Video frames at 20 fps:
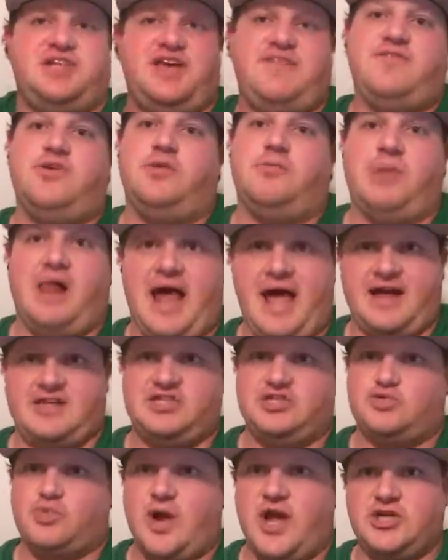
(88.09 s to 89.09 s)
he viewed
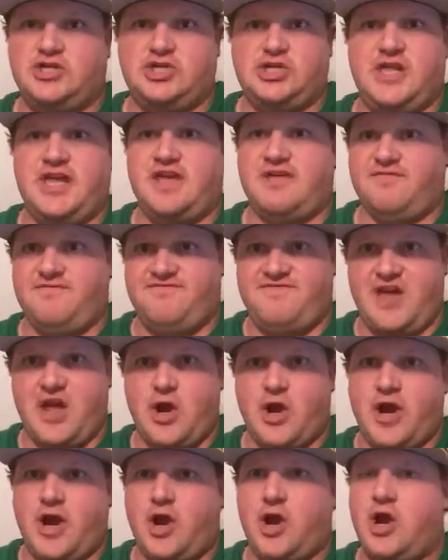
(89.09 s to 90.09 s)
blacks as racially
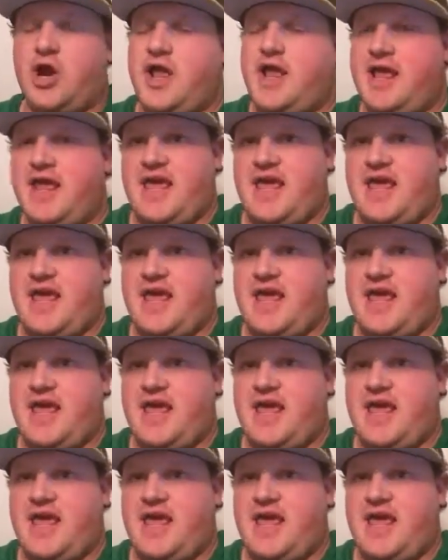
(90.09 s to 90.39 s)
inferior.